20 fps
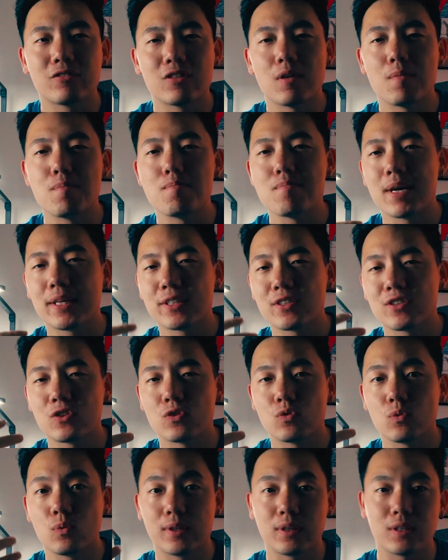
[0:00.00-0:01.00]
to
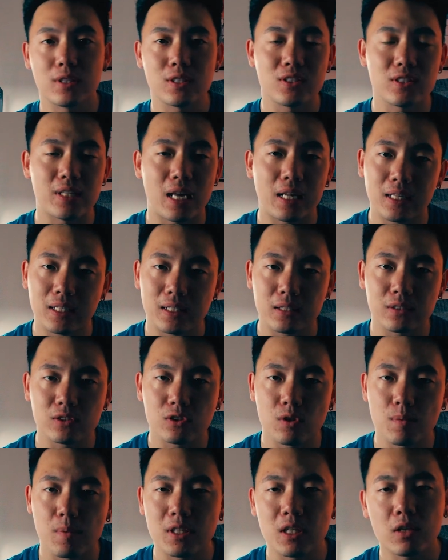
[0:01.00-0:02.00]
mess with the settings
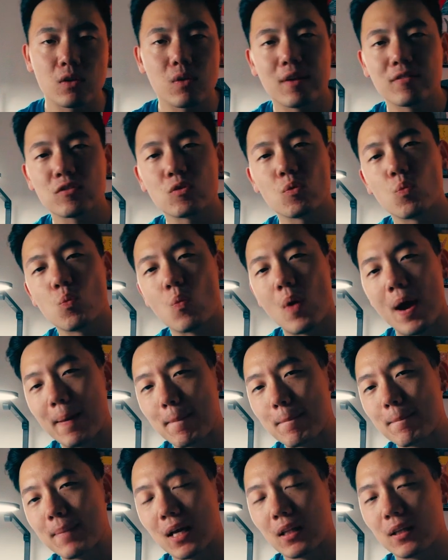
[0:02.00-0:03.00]
so much. I don't have to
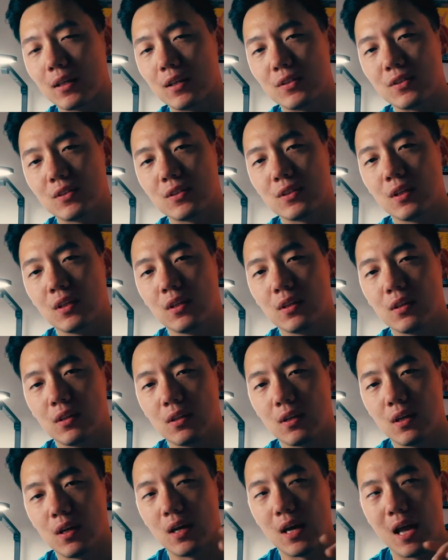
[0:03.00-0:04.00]
white balance
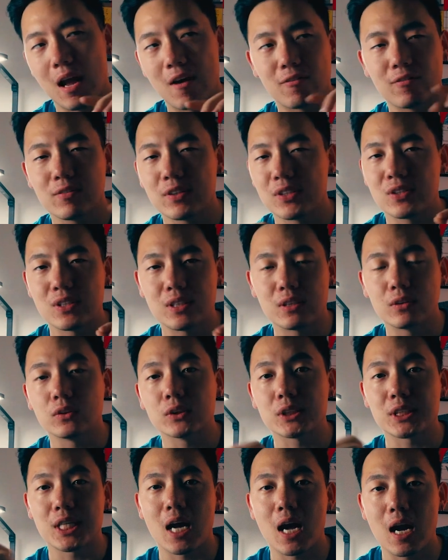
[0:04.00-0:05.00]
every single
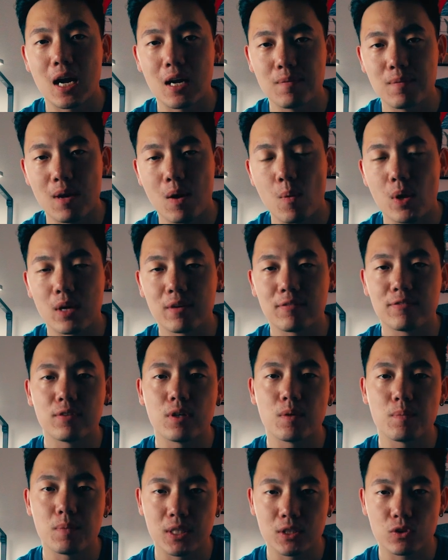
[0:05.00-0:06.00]
time I want to
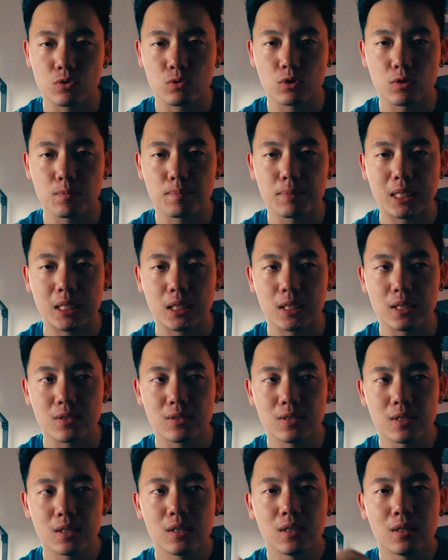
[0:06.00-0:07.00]
film in this room,
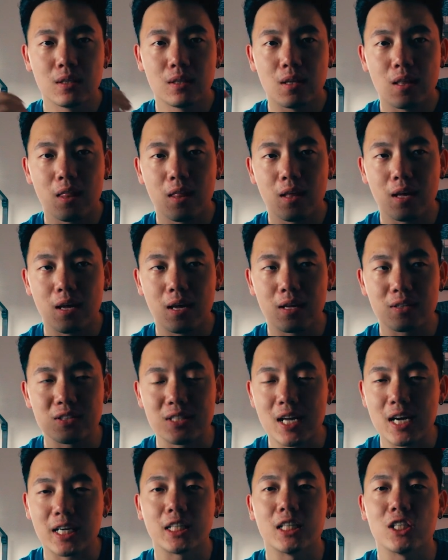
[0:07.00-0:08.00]
because it's
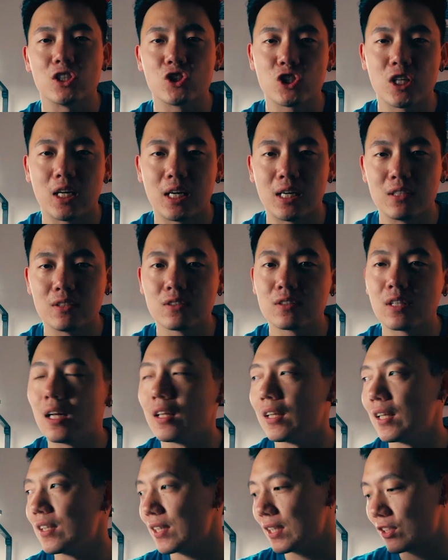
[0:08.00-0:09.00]
not going to change
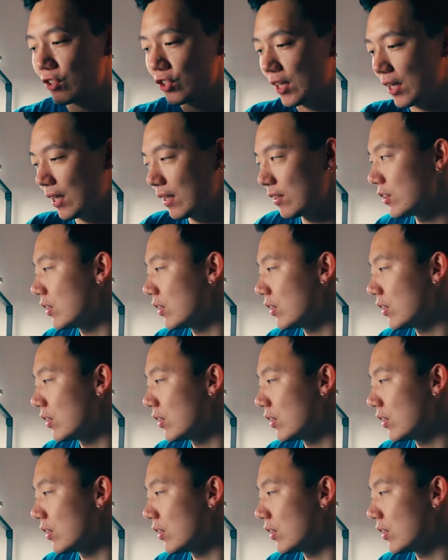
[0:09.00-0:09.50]
unless I change,